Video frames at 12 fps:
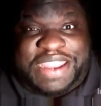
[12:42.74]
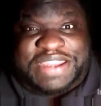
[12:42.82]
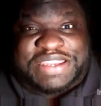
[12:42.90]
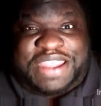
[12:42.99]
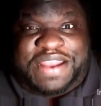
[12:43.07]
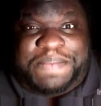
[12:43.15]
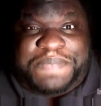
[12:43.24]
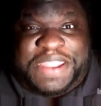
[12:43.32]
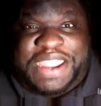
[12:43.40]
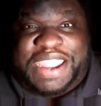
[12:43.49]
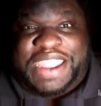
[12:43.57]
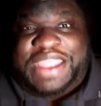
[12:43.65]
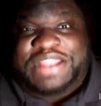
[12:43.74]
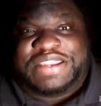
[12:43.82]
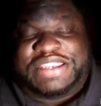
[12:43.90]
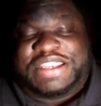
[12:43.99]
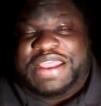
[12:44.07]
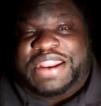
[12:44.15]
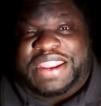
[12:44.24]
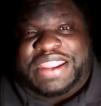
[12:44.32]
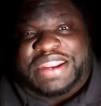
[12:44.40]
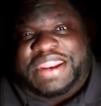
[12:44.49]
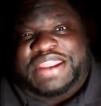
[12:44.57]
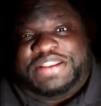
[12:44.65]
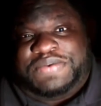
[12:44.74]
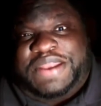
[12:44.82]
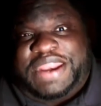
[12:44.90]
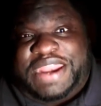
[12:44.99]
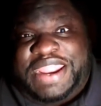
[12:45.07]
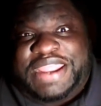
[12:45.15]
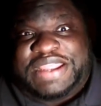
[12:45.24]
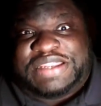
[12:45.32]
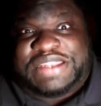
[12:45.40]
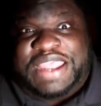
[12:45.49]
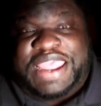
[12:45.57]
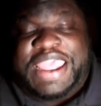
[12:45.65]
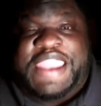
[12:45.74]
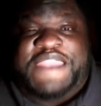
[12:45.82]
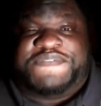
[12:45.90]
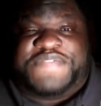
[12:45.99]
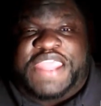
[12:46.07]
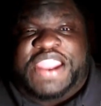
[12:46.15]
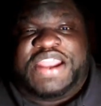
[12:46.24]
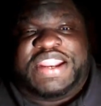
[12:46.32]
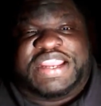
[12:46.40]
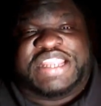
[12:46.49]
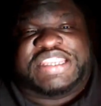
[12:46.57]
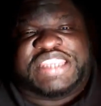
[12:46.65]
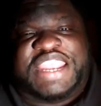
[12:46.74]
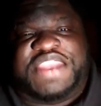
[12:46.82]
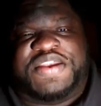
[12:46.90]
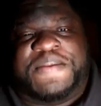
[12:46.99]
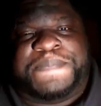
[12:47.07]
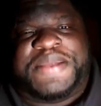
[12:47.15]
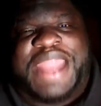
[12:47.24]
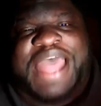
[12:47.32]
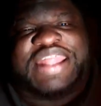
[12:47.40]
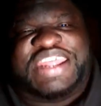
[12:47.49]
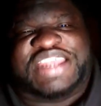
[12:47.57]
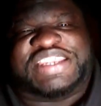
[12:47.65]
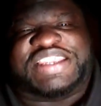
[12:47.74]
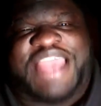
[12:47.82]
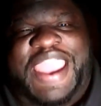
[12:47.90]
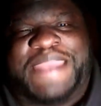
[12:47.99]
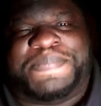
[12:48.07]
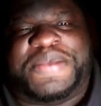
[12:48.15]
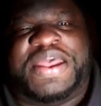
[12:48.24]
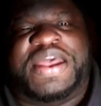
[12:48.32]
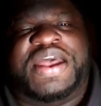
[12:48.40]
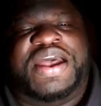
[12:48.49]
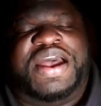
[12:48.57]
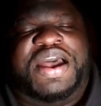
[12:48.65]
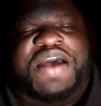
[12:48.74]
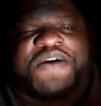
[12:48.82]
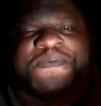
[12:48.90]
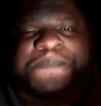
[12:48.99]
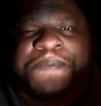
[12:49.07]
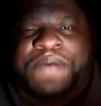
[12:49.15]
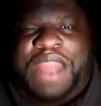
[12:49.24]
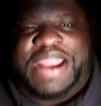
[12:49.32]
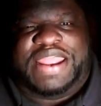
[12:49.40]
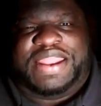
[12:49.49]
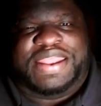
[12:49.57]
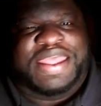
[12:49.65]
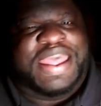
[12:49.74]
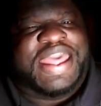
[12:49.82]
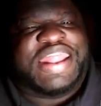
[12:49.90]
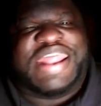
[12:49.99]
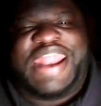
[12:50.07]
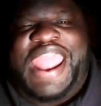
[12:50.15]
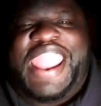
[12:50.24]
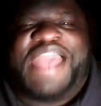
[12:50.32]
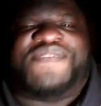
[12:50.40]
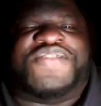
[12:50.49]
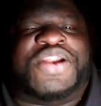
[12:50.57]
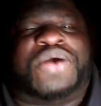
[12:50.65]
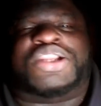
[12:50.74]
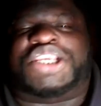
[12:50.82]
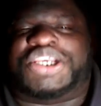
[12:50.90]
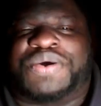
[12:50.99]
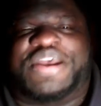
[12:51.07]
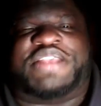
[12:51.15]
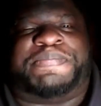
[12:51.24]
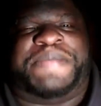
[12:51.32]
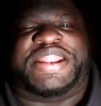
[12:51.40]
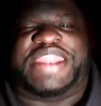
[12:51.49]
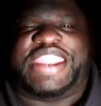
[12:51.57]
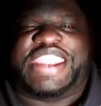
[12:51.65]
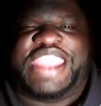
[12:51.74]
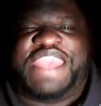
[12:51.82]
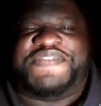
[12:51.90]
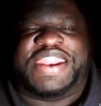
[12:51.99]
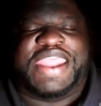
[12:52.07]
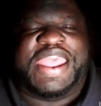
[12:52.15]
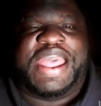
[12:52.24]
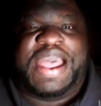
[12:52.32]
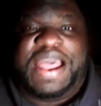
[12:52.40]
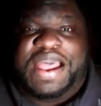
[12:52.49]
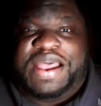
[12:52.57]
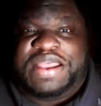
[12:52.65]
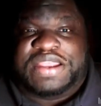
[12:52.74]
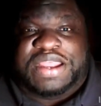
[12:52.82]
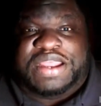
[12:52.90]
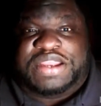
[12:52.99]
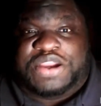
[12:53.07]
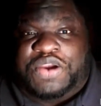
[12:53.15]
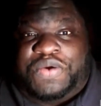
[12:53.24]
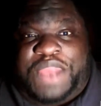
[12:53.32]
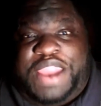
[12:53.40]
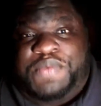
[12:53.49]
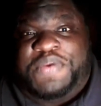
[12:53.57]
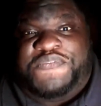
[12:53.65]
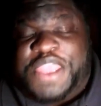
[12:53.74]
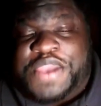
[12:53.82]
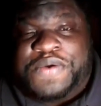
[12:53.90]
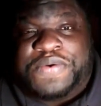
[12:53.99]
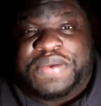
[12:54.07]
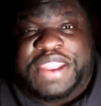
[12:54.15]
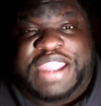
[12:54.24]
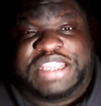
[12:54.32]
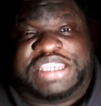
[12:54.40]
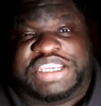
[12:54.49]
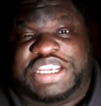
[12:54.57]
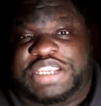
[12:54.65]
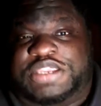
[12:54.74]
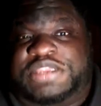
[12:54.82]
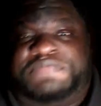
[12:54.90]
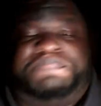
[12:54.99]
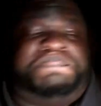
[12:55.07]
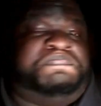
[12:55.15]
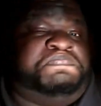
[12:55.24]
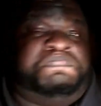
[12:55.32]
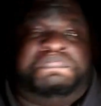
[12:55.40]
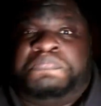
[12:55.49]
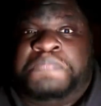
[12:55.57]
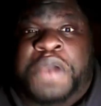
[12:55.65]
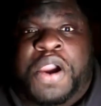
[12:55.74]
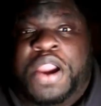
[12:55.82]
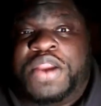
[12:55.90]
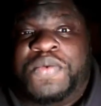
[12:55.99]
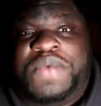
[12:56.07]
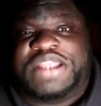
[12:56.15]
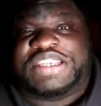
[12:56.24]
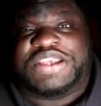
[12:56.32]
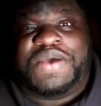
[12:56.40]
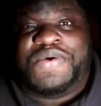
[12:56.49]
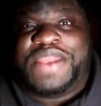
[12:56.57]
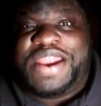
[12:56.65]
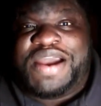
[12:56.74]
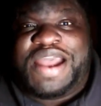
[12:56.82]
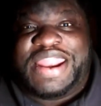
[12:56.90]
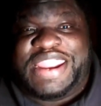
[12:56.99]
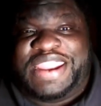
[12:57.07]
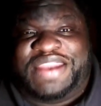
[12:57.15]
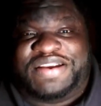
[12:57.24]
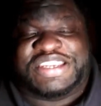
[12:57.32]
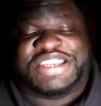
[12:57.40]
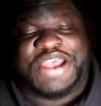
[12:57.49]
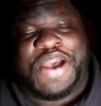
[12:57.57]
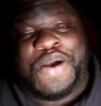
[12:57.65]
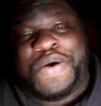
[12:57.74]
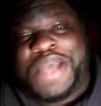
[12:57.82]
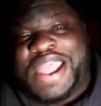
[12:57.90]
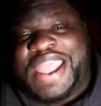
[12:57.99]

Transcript: is what it is. If they're going to continue to put out this type of product, then I have no choice but to give it a great review. It's just part of what's going on here. So